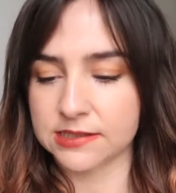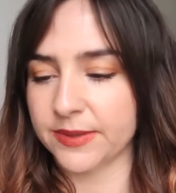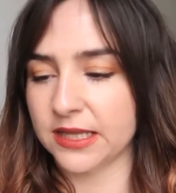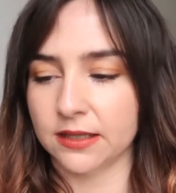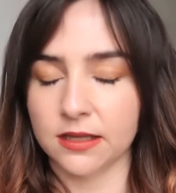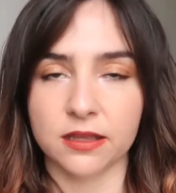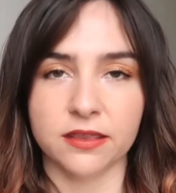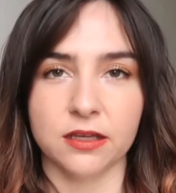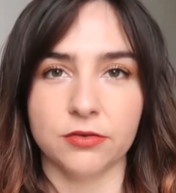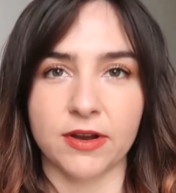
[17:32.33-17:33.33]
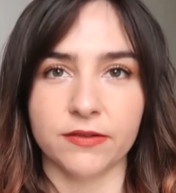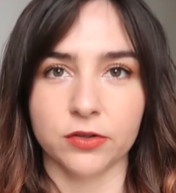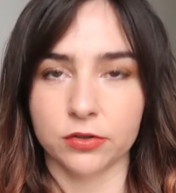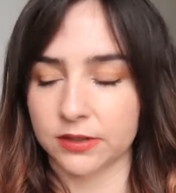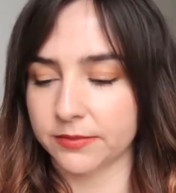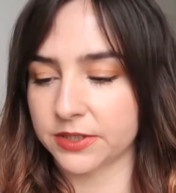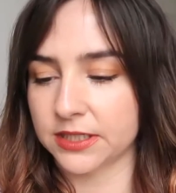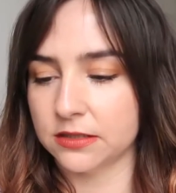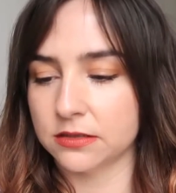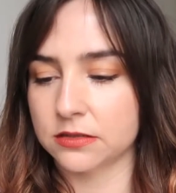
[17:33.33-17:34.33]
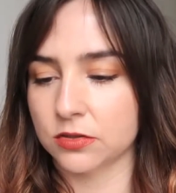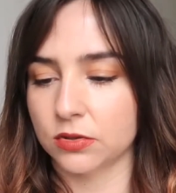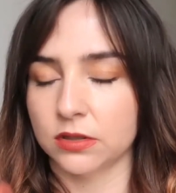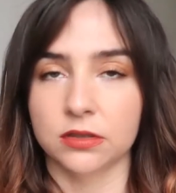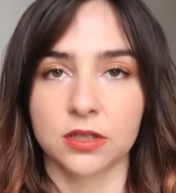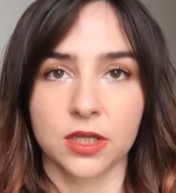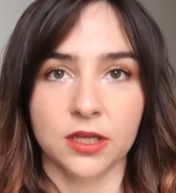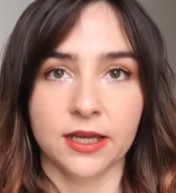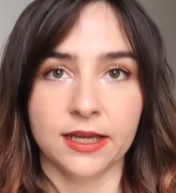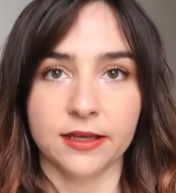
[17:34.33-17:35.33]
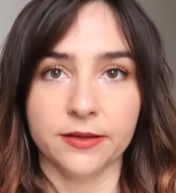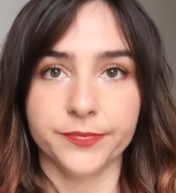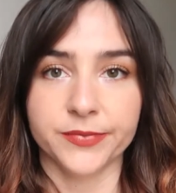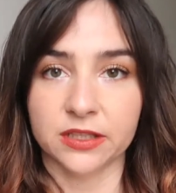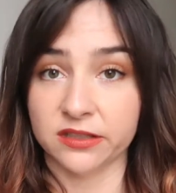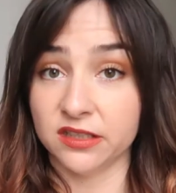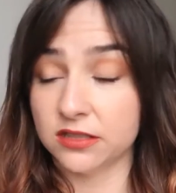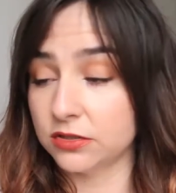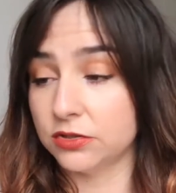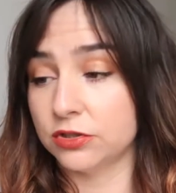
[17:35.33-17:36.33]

a bit like the Revlon lip crayons or Clinique,